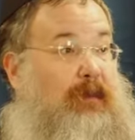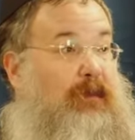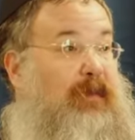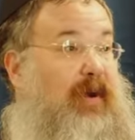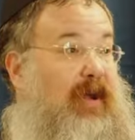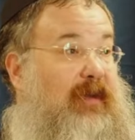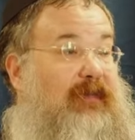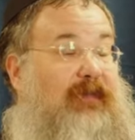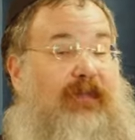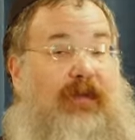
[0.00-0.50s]

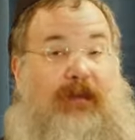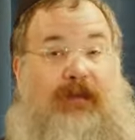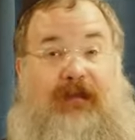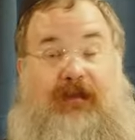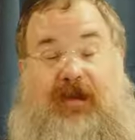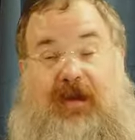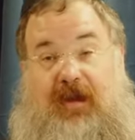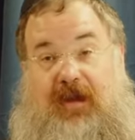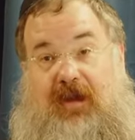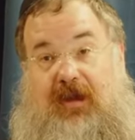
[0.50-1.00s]
But from
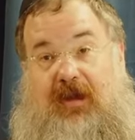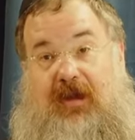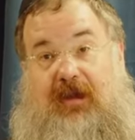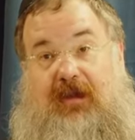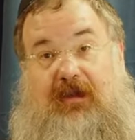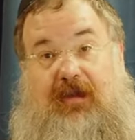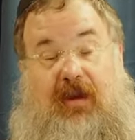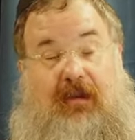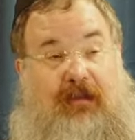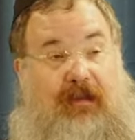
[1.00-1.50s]
the
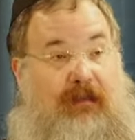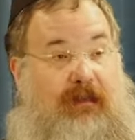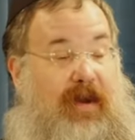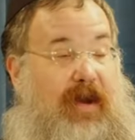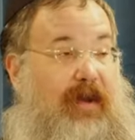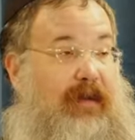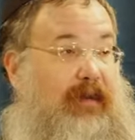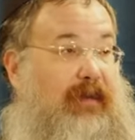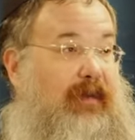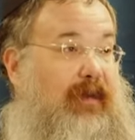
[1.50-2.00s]
Torah
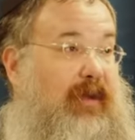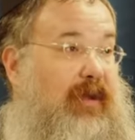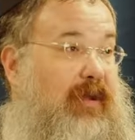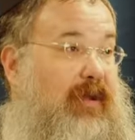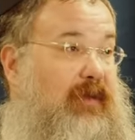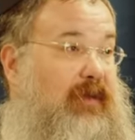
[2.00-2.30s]
model,